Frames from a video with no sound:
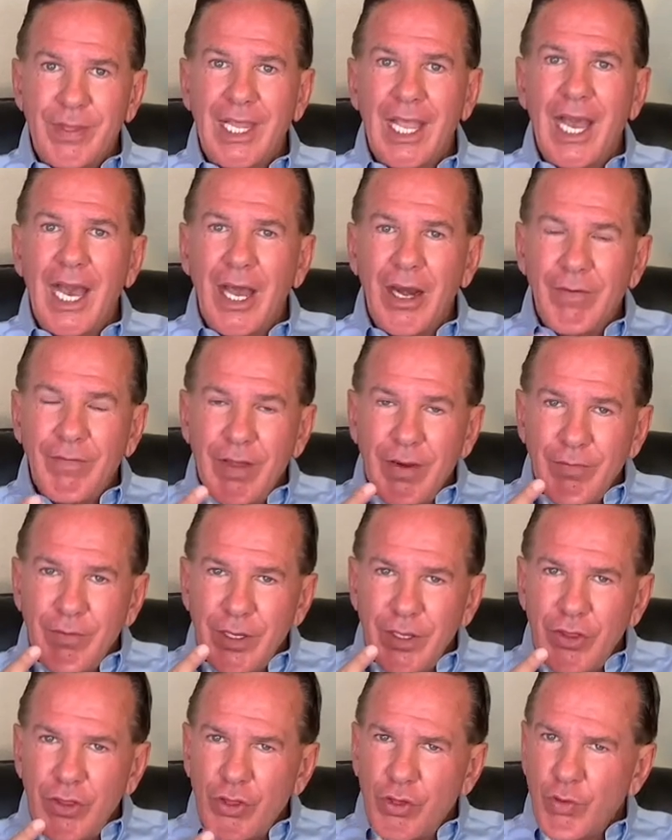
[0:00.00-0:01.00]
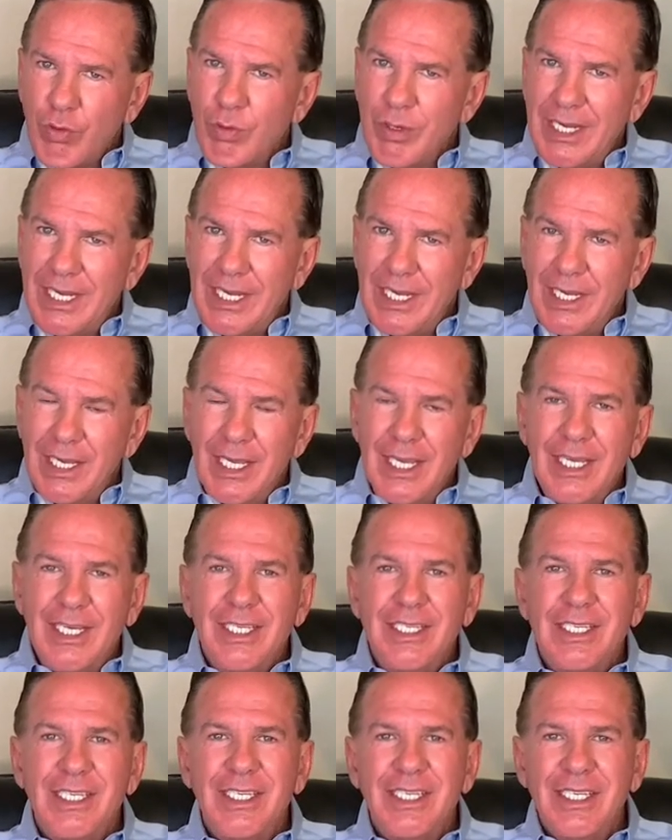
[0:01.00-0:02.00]
out of every 3
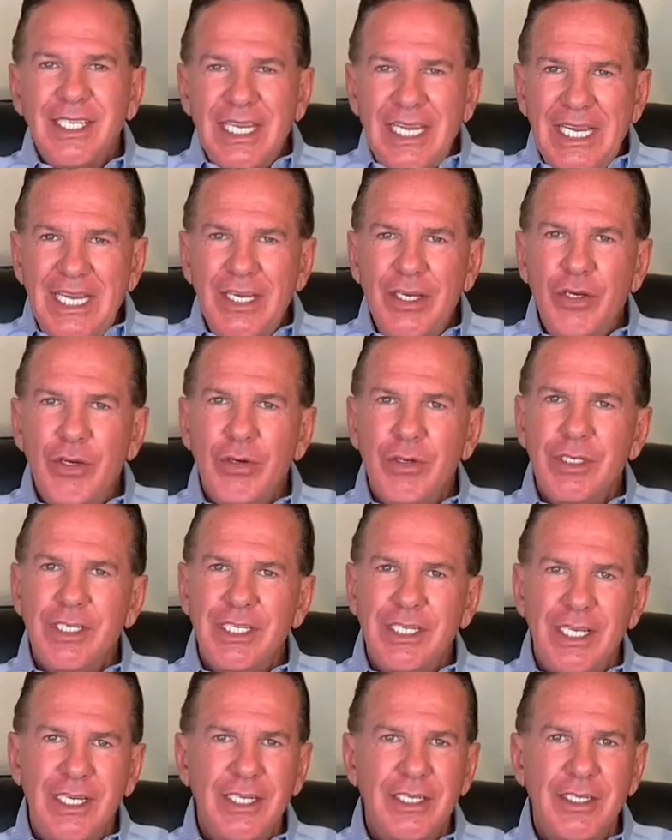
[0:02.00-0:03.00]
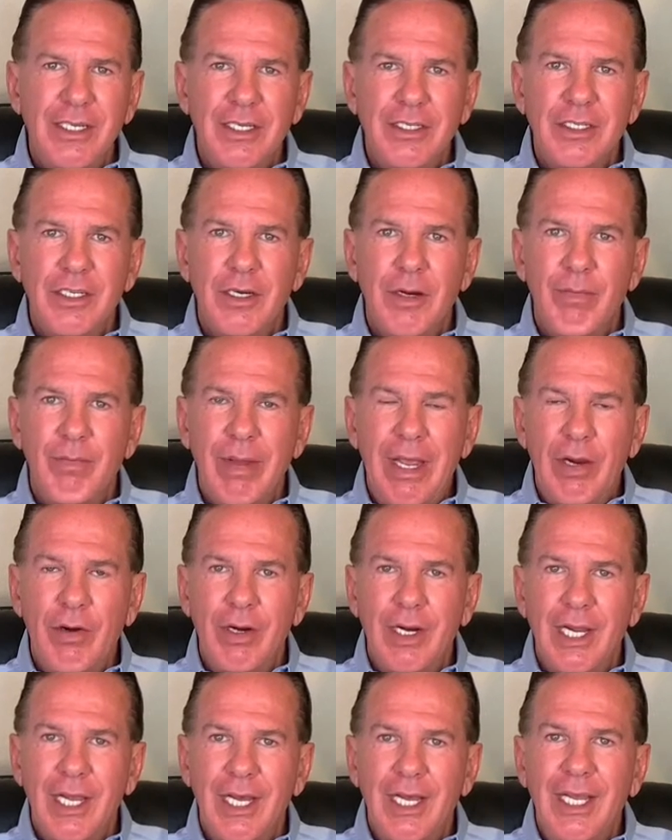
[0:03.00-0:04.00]
senior citizens in
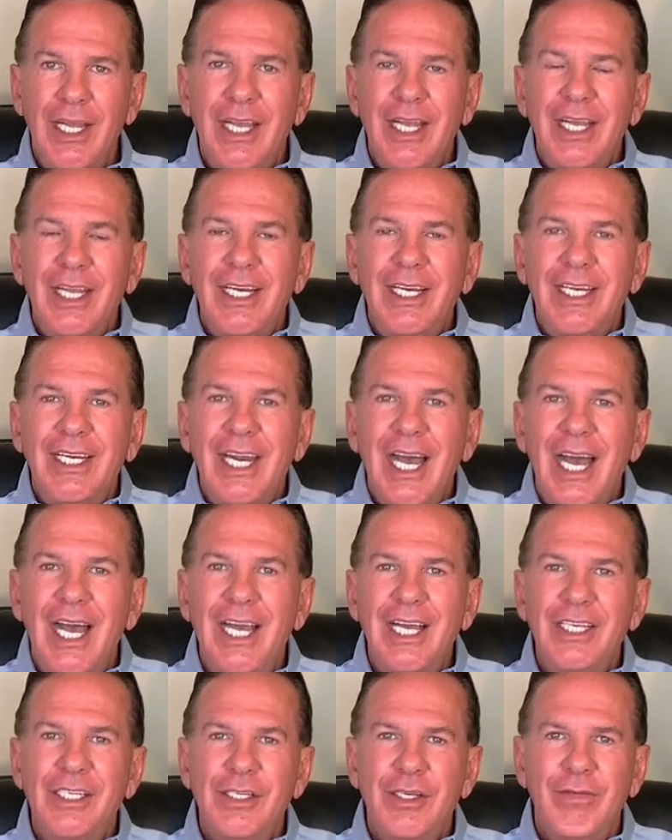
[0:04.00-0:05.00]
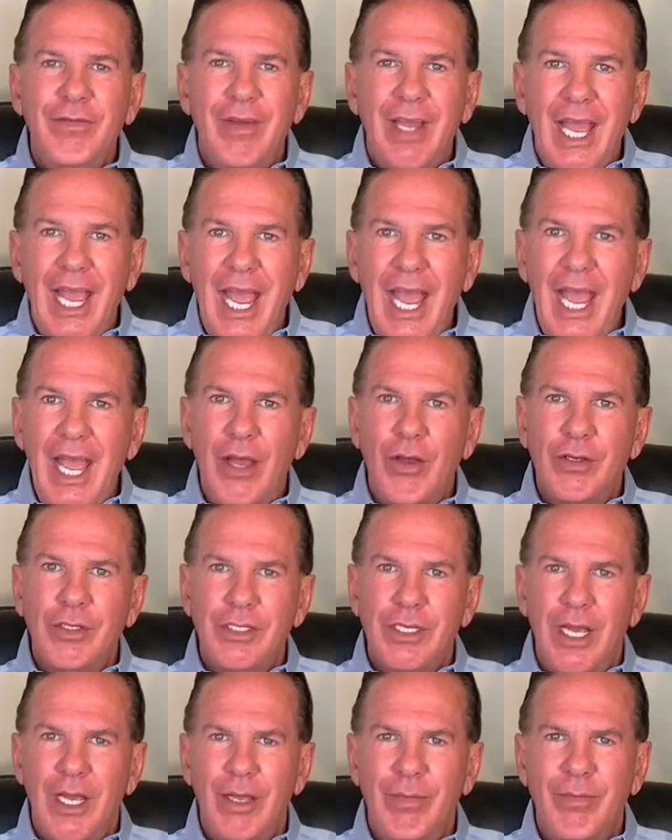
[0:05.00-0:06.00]
America dies of
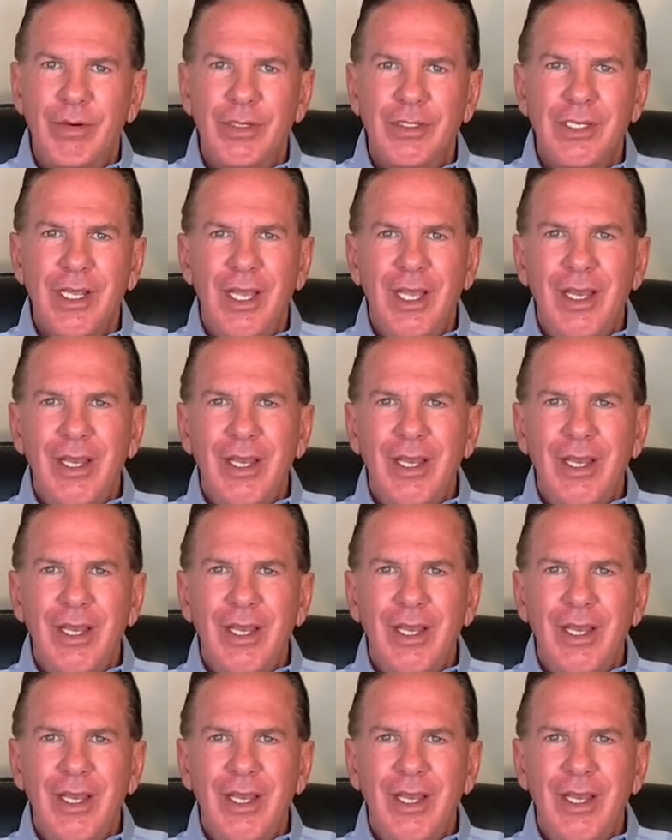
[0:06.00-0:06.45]
Alzheimer's.